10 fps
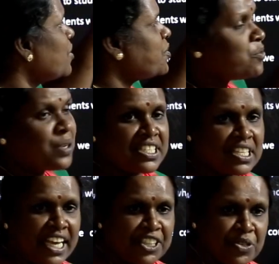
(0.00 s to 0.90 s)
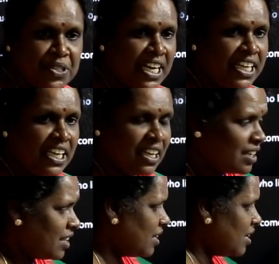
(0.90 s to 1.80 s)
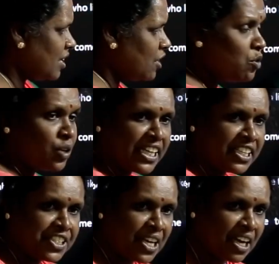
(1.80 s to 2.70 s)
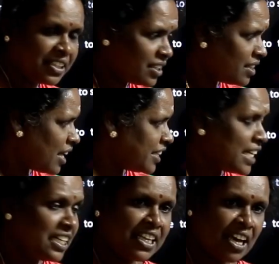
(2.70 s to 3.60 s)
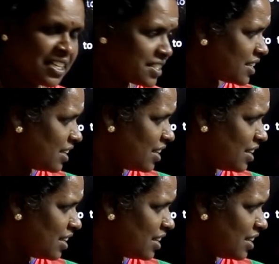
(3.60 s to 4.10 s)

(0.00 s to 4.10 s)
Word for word: of students like to study? Look at the chart and tell the answer.